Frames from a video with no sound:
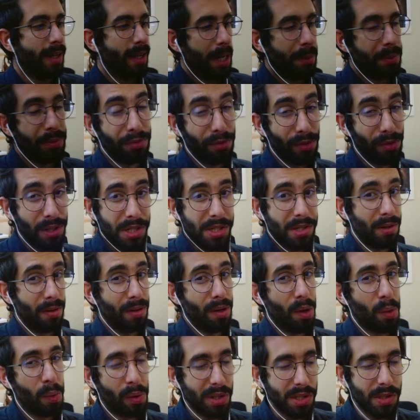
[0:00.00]
And before I start,
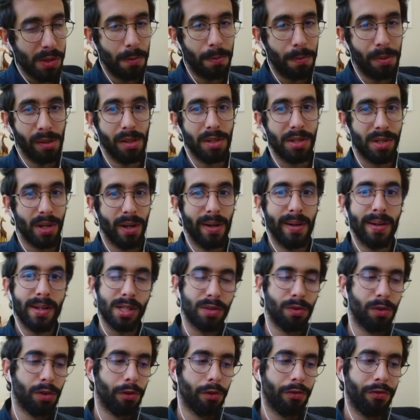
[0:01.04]
I want to apologize
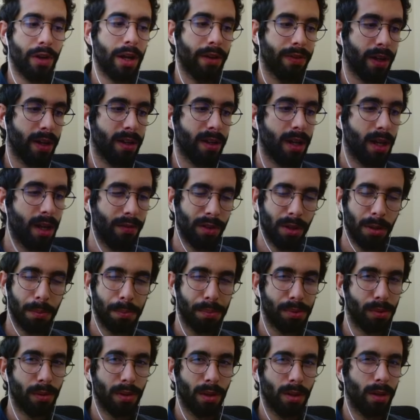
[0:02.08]
for the fact that I haven't
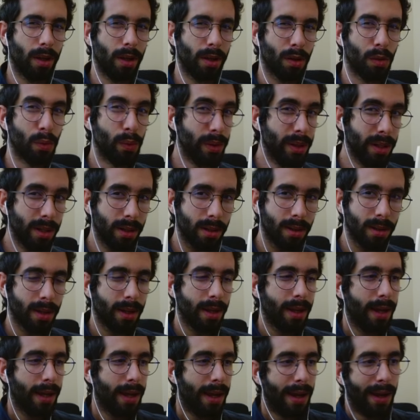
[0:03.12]
uploaded in like a week.
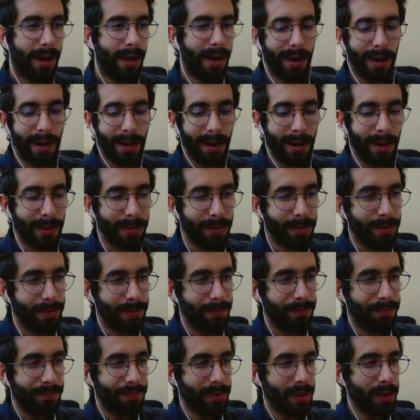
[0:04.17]
And,
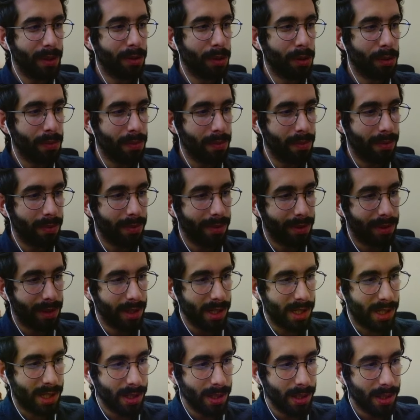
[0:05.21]
you know,
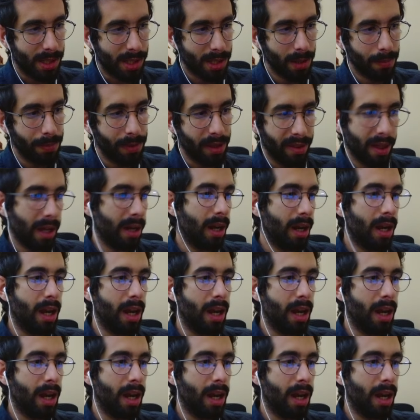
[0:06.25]
this is something that I